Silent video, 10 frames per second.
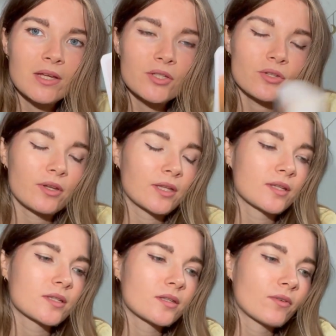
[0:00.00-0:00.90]
So yeah,
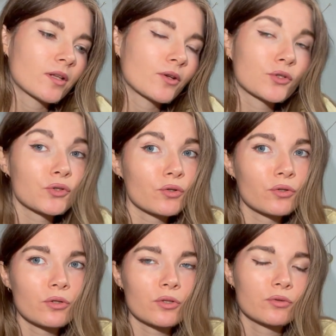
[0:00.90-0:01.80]
this is definitely
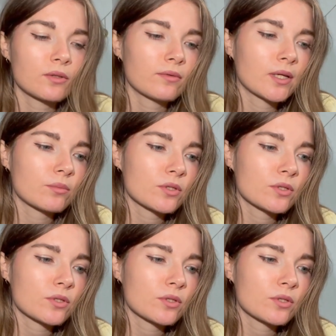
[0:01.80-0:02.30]
your twin flame.